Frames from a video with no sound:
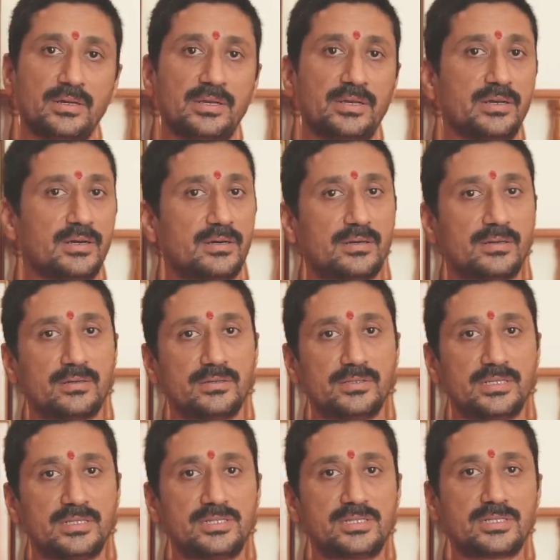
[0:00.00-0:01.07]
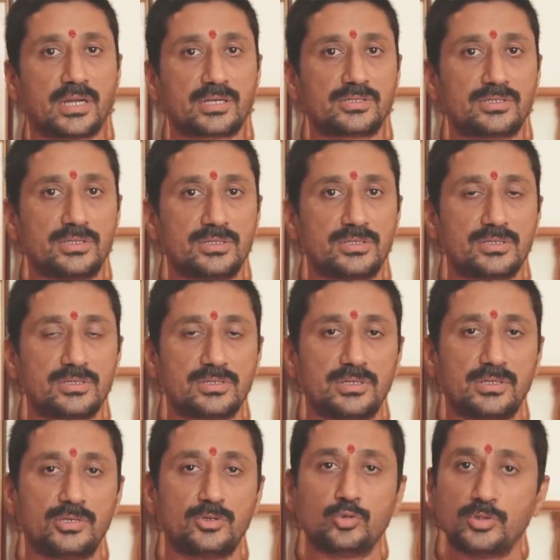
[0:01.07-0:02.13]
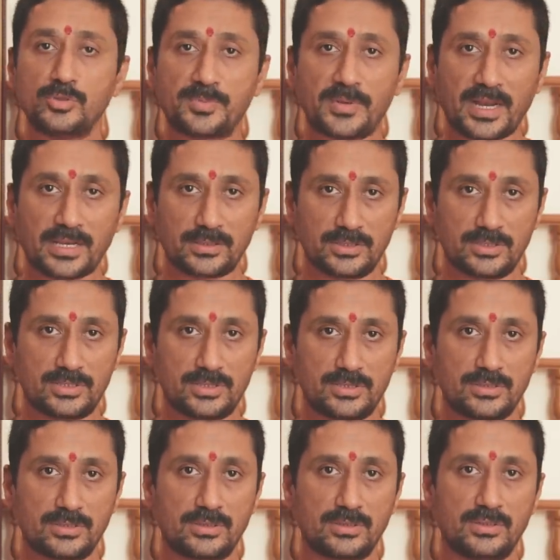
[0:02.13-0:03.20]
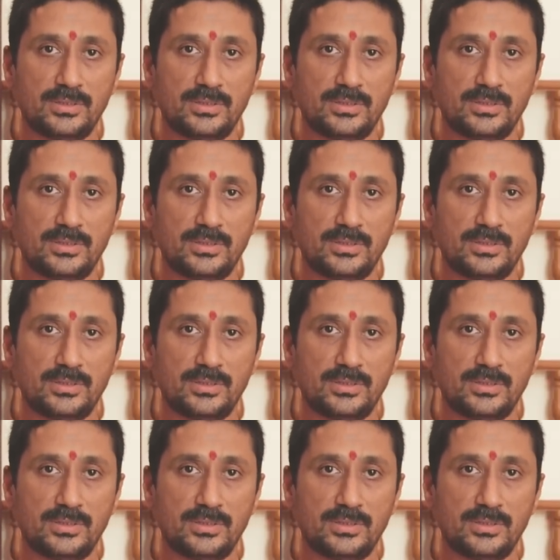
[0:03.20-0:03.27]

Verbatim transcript: Hear the instructions and do the practice.